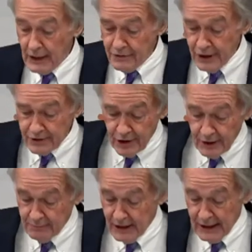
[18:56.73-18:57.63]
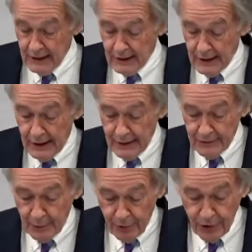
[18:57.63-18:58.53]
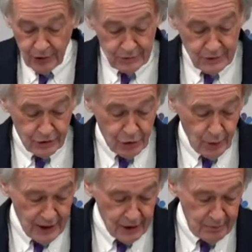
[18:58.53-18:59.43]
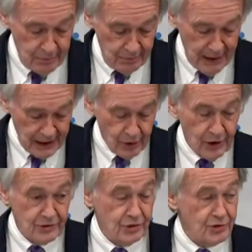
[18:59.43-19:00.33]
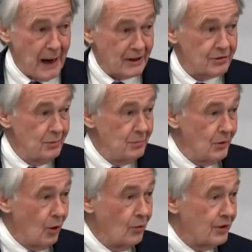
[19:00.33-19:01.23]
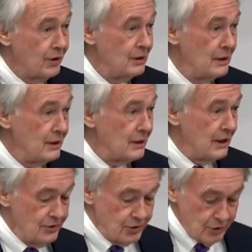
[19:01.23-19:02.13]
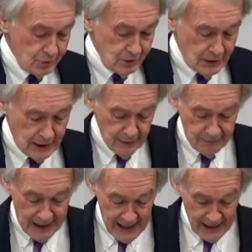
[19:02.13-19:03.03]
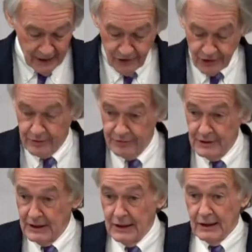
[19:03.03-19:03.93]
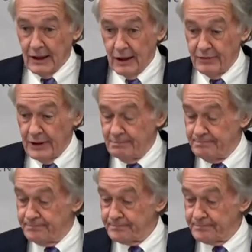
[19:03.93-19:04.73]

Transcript: that put the 200 megahertz of spectrum over into the hands of the